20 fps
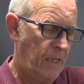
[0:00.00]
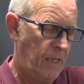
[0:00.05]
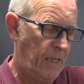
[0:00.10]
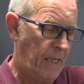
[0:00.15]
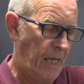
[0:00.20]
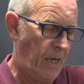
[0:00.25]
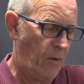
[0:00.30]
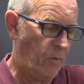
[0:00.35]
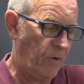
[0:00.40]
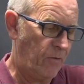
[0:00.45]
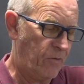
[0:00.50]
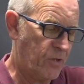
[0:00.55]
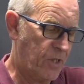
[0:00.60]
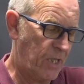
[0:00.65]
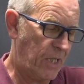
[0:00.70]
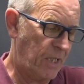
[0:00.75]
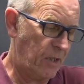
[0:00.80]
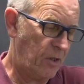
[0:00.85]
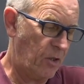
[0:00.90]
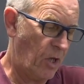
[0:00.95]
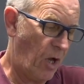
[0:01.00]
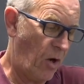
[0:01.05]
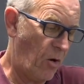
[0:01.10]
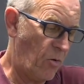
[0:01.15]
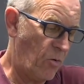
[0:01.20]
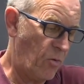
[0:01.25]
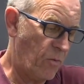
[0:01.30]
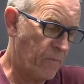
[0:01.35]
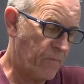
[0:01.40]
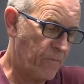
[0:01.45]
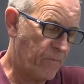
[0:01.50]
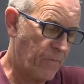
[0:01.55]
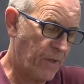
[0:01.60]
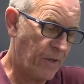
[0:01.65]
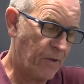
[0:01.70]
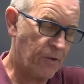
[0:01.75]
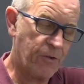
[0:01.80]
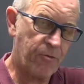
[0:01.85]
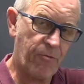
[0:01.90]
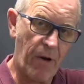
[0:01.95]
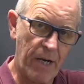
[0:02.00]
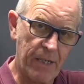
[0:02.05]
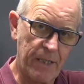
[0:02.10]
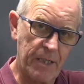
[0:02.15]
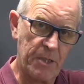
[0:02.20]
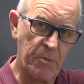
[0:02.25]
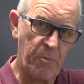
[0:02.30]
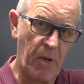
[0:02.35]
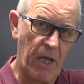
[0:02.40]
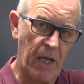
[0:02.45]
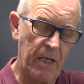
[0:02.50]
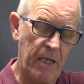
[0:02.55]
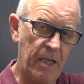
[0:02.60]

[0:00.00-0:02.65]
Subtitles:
Now, we've seen no threat display.